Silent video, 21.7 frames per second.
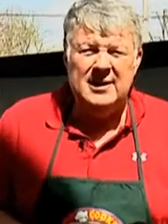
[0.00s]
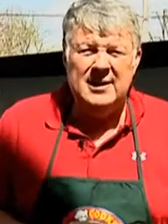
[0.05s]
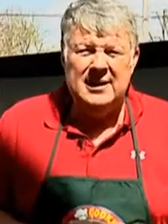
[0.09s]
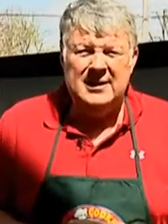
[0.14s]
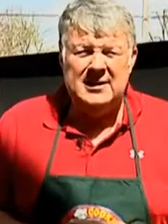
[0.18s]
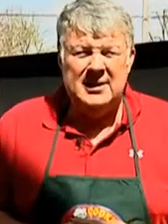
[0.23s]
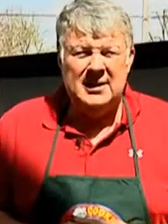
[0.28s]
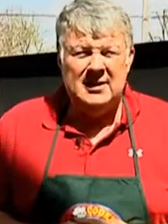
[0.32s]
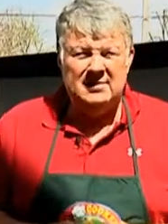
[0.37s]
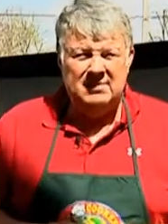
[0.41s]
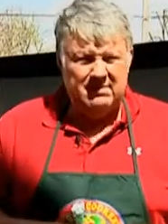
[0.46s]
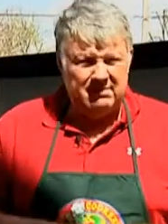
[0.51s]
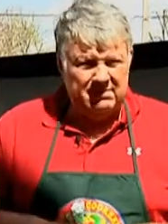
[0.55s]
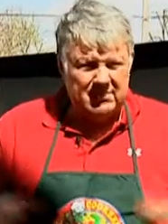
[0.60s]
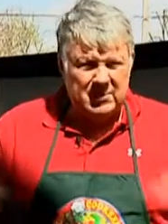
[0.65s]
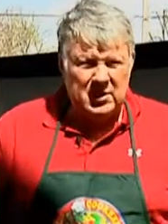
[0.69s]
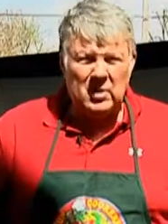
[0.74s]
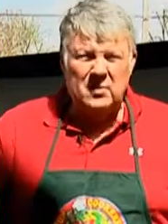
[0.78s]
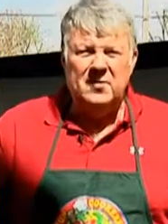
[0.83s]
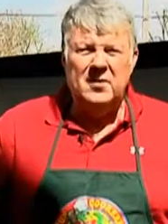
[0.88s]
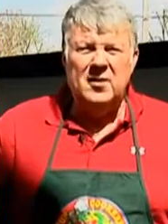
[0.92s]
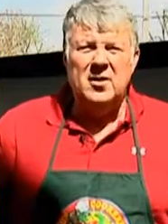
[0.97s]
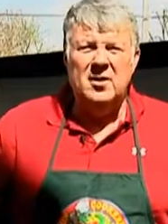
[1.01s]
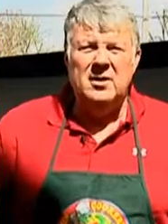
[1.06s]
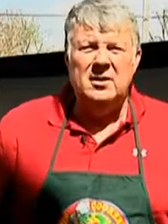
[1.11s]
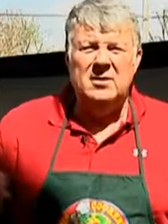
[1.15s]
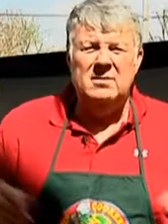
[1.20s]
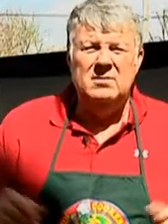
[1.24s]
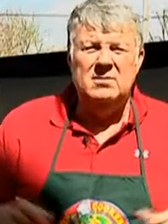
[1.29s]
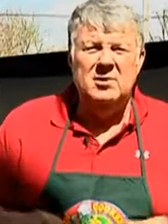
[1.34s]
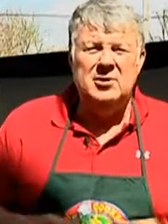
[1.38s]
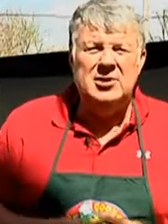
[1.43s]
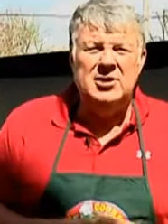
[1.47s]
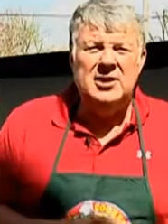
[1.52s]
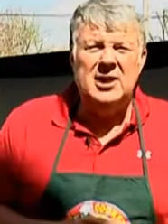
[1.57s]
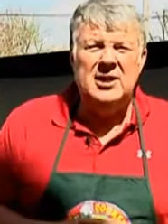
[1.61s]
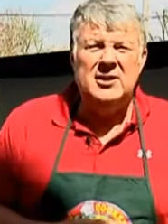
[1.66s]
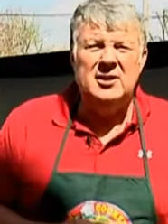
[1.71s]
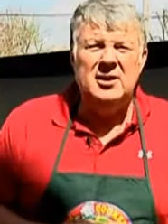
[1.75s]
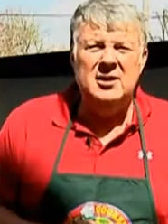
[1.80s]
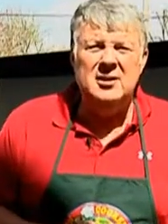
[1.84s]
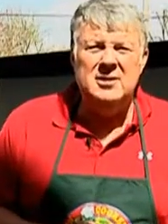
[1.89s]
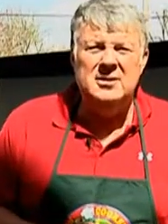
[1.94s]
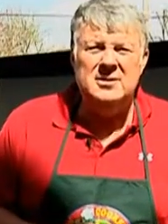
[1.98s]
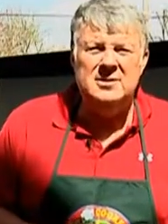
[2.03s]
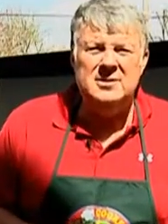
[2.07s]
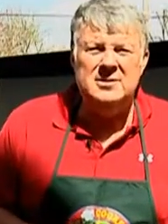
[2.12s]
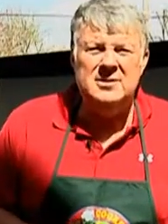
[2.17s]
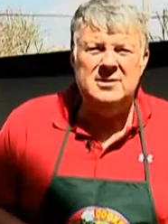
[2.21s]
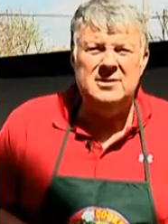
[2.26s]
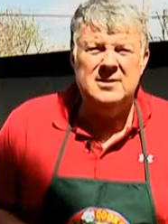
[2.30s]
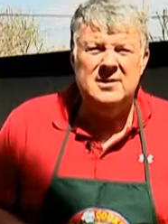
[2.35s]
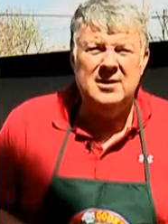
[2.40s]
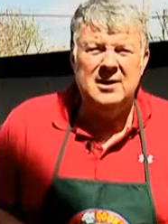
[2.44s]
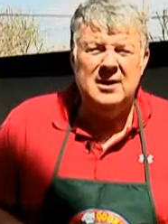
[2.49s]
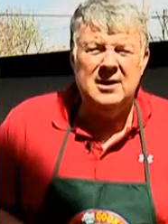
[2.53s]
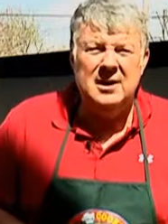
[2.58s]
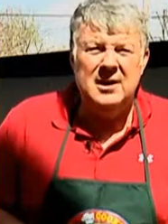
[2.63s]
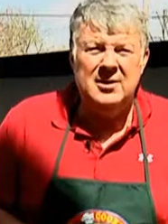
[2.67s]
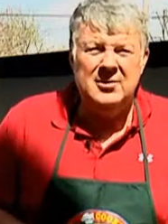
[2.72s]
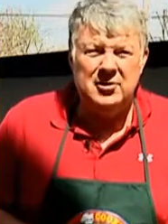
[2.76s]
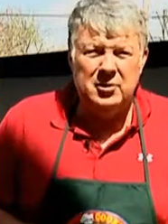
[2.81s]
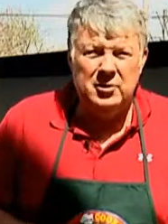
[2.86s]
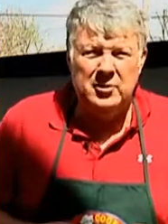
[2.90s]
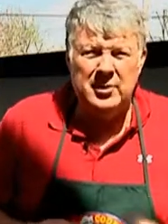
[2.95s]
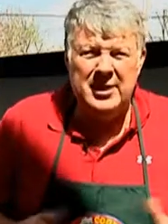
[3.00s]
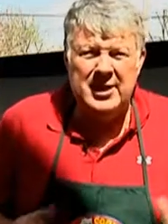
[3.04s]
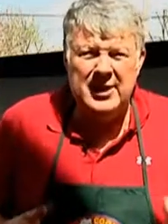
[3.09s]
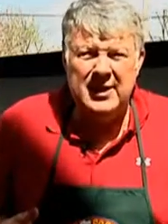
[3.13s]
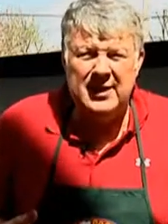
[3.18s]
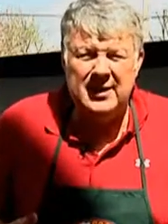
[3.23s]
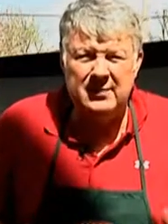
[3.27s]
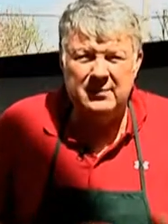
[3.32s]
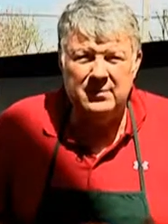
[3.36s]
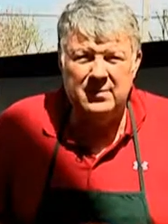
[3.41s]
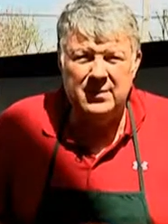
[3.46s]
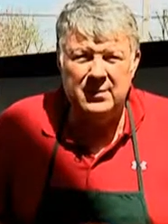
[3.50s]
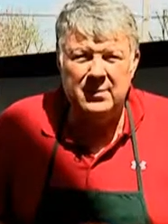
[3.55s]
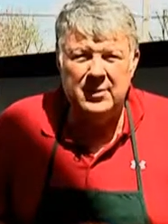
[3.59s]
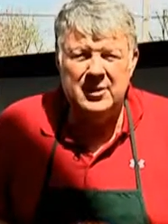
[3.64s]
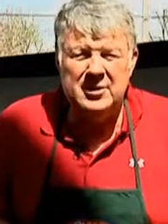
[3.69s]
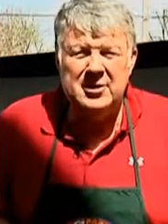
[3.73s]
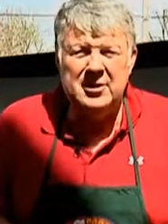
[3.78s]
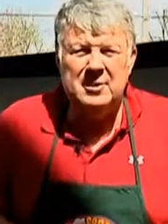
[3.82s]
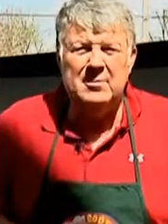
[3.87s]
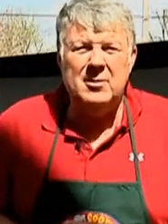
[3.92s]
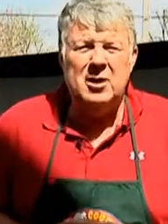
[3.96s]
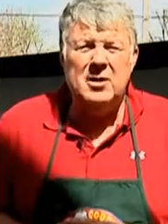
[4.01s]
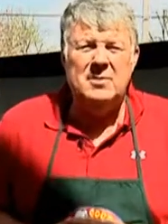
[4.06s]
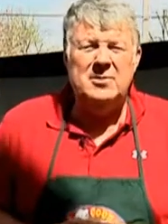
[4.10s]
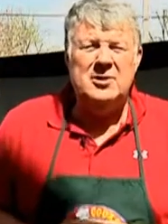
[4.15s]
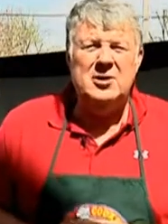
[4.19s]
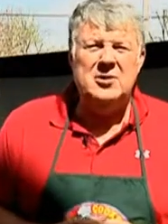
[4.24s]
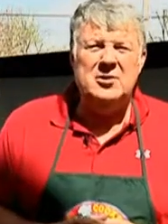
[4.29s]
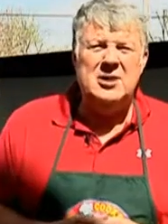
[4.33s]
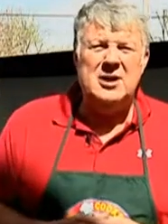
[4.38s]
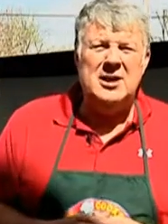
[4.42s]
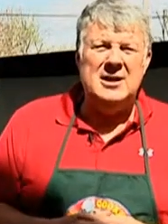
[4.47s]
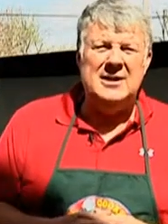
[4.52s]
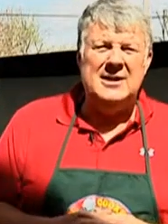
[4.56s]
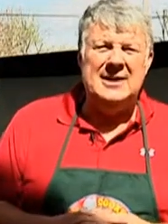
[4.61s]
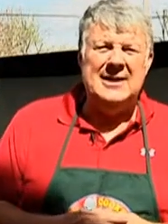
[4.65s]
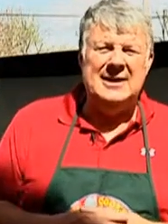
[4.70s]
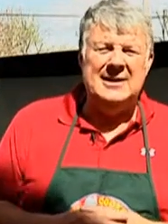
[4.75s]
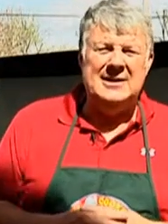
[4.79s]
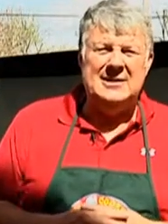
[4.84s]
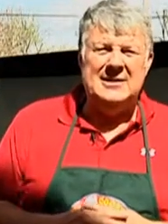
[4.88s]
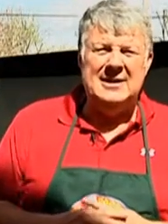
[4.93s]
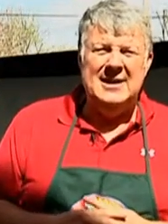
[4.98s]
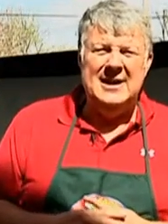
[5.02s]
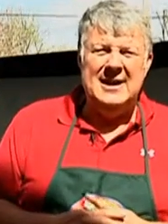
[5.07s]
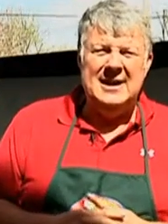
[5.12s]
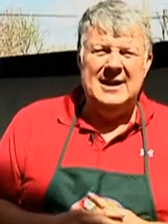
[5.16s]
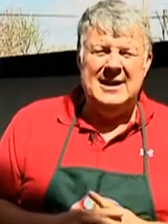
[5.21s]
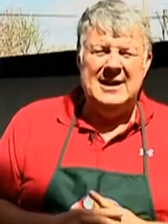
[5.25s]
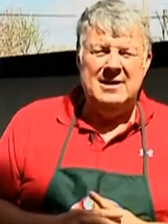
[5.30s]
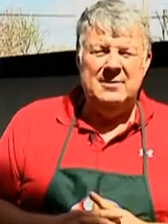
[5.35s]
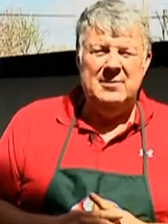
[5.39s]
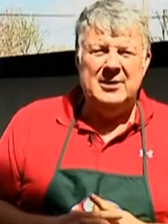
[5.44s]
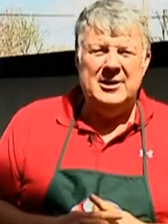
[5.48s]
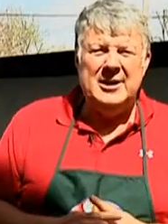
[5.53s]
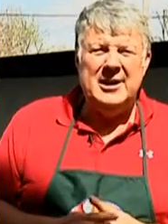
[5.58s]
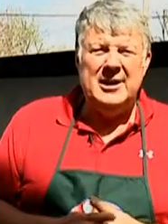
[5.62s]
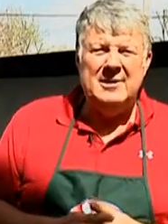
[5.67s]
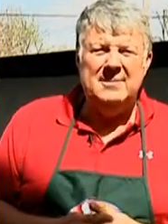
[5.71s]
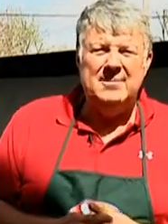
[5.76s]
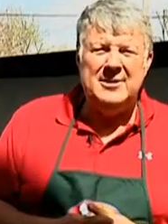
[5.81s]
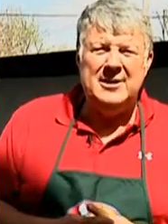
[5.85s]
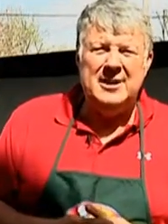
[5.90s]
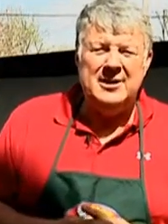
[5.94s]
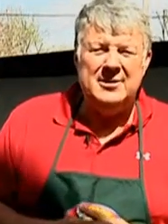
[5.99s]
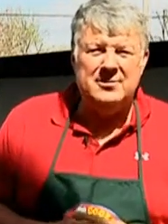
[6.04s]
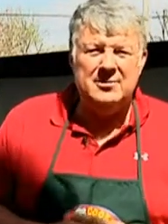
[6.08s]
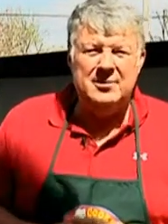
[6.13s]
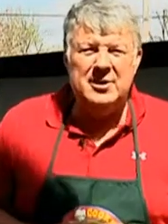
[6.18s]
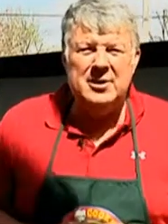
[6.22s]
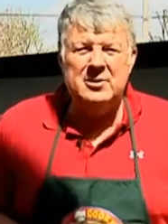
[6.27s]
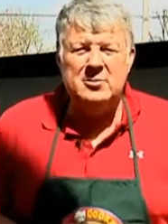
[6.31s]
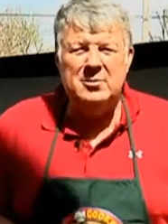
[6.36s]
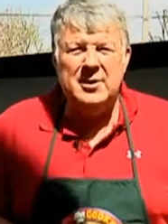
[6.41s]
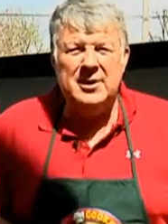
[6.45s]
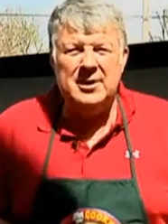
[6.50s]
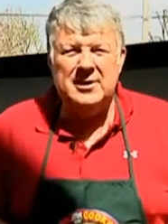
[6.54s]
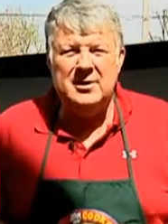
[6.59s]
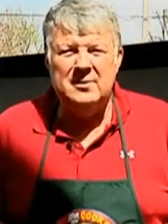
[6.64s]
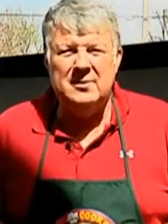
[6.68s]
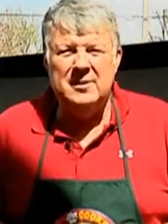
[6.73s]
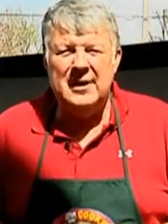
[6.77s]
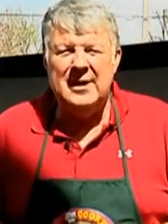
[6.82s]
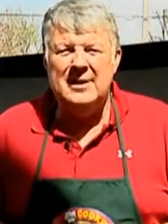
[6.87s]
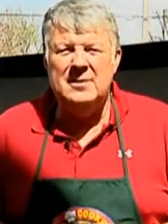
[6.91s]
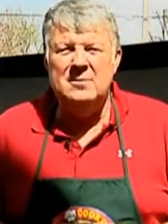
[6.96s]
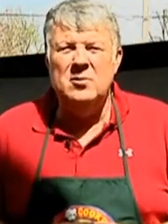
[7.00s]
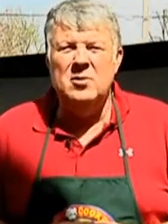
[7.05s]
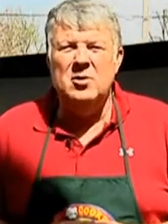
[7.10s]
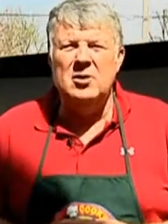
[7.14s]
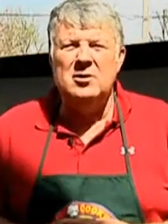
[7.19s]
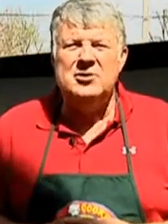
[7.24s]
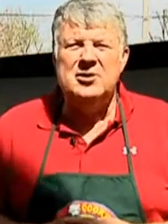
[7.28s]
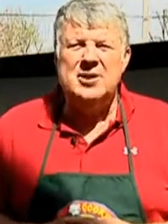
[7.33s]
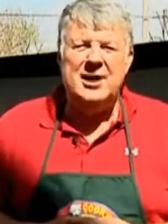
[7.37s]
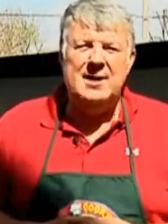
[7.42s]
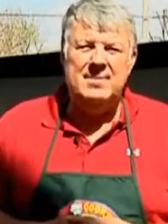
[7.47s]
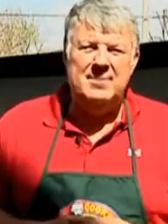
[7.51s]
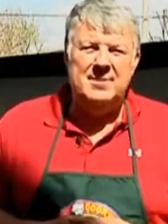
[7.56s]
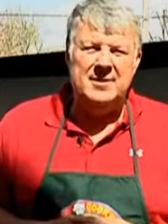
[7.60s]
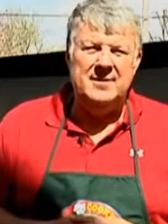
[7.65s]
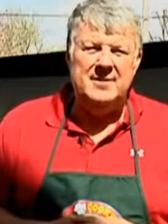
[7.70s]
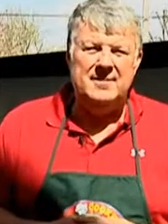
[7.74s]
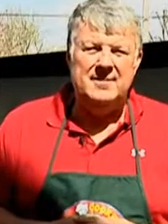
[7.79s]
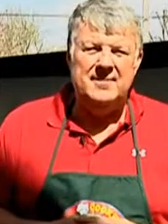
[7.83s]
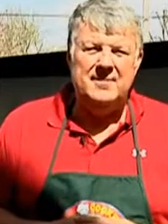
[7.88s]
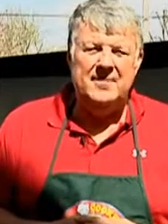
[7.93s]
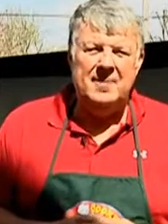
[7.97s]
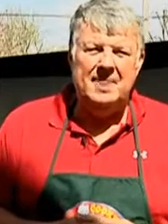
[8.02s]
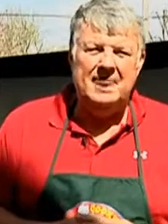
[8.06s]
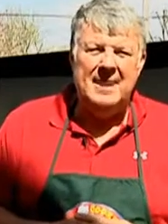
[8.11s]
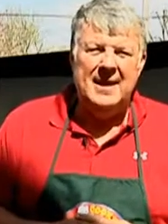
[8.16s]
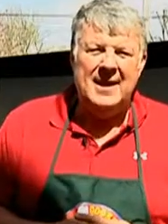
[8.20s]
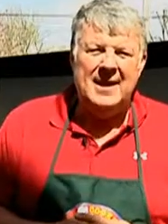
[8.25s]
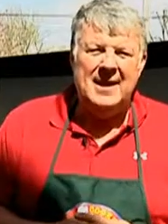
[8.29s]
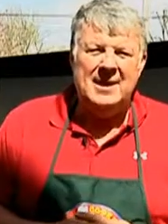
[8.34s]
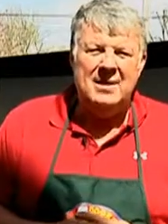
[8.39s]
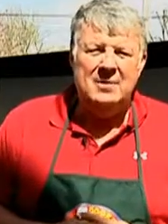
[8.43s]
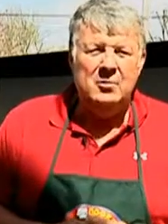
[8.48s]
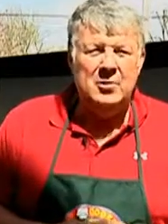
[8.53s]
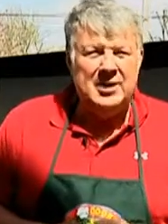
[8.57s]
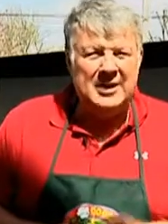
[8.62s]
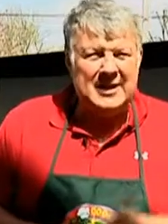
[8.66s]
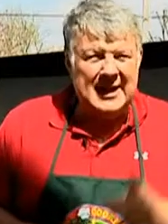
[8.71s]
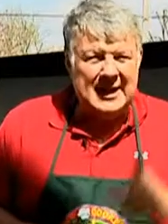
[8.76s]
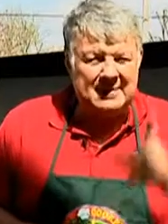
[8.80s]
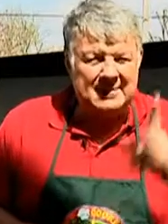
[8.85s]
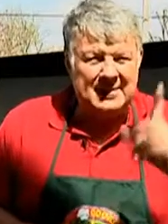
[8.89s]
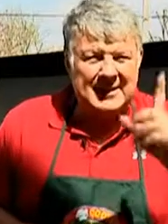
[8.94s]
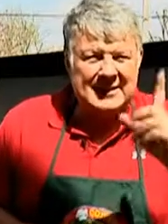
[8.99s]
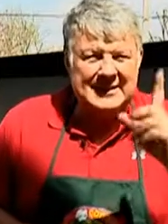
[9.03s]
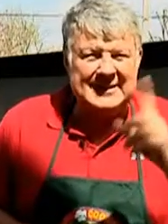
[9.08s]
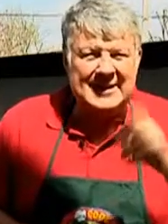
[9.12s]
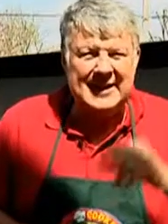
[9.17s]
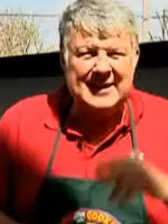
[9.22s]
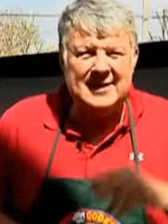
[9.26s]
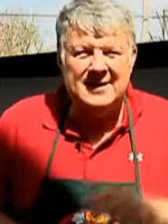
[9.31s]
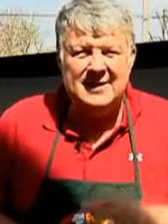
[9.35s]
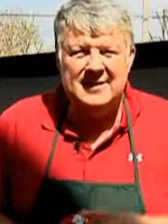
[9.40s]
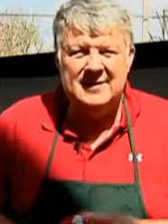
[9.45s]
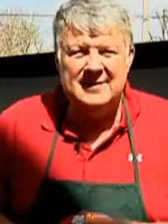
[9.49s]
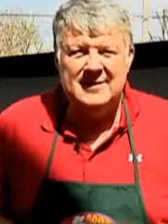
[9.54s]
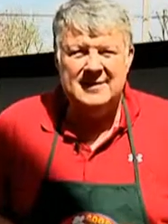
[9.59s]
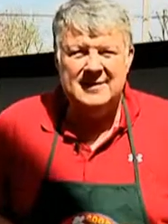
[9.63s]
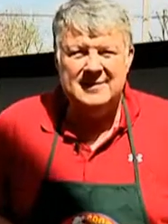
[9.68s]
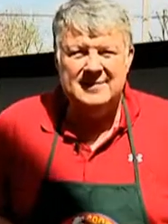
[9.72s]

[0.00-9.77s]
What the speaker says: He said, "Go for it. What you got to lose?" So we did. We went to the barbecue contest, and we got up against real quick the reigning world champion. We came in second.